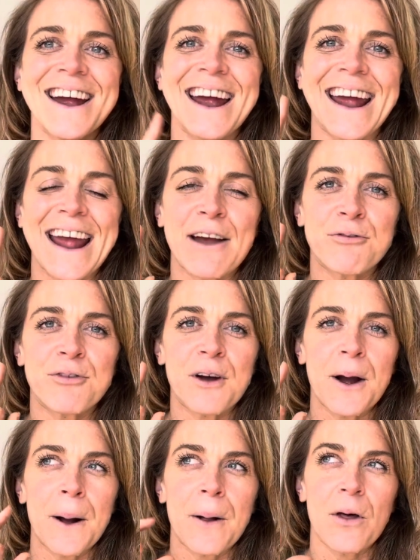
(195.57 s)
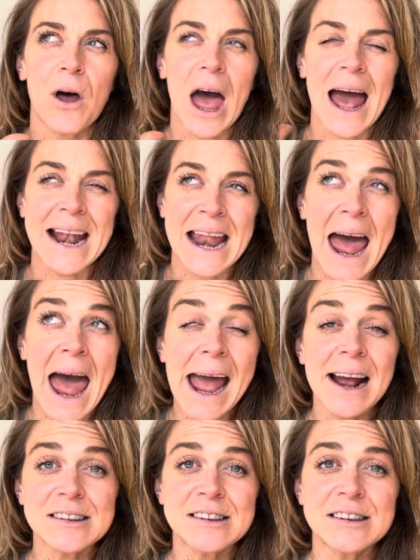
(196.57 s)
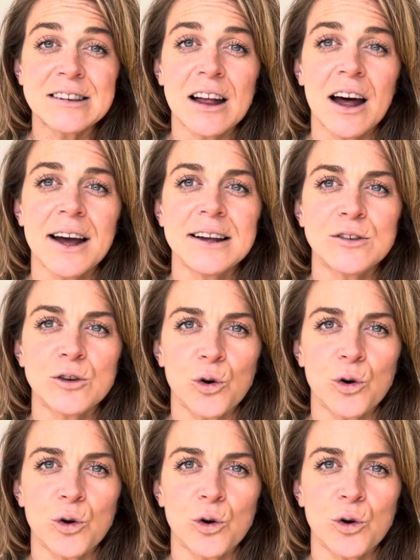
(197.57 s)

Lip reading: if an exercise